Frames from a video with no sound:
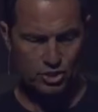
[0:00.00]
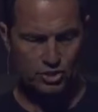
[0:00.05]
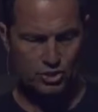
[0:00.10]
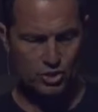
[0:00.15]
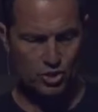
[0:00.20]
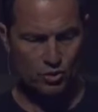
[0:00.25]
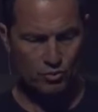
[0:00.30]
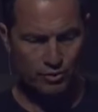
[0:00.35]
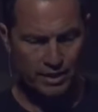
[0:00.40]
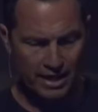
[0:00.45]

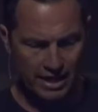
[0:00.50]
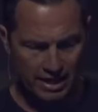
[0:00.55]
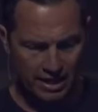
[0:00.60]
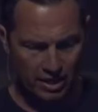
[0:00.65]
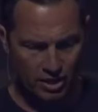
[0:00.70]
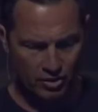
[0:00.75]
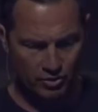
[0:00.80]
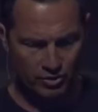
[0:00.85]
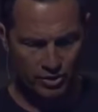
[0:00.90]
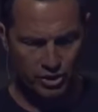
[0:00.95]
So
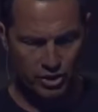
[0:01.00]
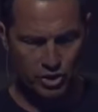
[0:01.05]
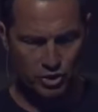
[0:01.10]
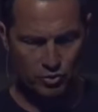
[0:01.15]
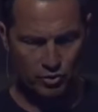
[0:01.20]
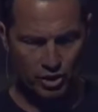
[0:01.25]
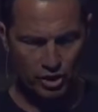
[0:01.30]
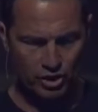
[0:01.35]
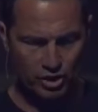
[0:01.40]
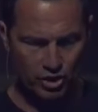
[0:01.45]
now
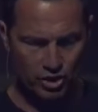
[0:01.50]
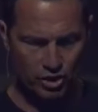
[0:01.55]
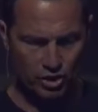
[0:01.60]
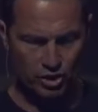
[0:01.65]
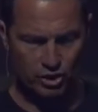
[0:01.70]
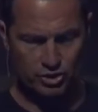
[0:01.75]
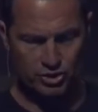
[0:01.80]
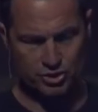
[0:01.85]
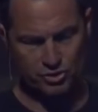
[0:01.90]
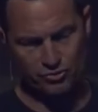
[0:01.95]
you are
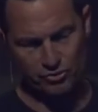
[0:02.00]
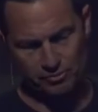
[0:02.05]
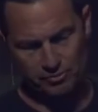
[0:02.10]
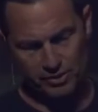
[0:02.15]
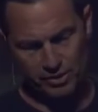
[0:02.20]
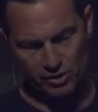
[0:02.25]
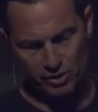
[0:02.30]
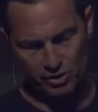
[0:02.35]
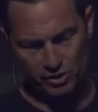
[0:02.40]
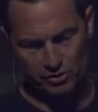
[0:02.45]
cursed from
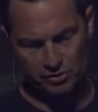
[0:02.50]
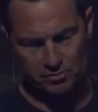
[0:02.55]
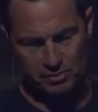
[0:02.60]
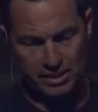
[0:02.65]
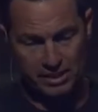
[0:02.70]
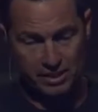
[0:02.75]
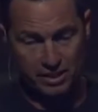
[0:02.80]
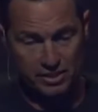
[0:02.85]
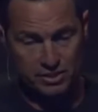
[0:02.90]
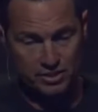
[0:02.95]
the earth
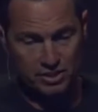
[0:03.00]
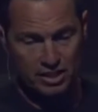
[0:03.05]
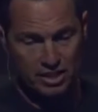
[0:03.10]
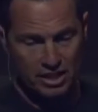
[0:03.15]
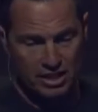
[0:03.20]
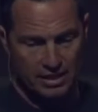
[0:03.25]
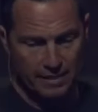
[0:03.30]
because